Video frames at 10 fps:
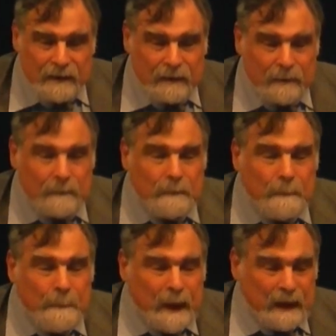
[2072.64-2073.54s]
At
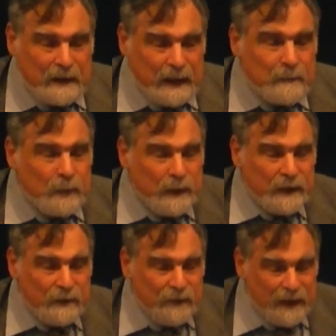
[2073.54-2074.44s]
that
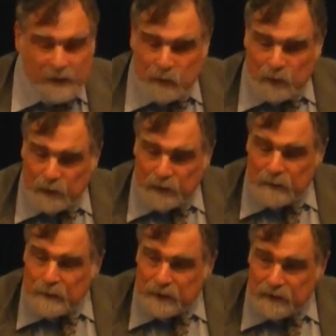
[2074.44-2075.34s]
point, the Faith and Order
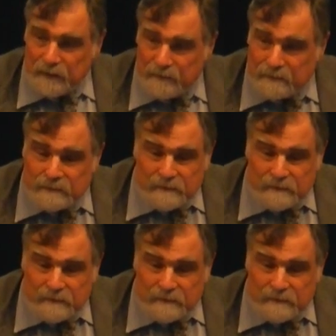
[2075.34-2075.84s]
Commission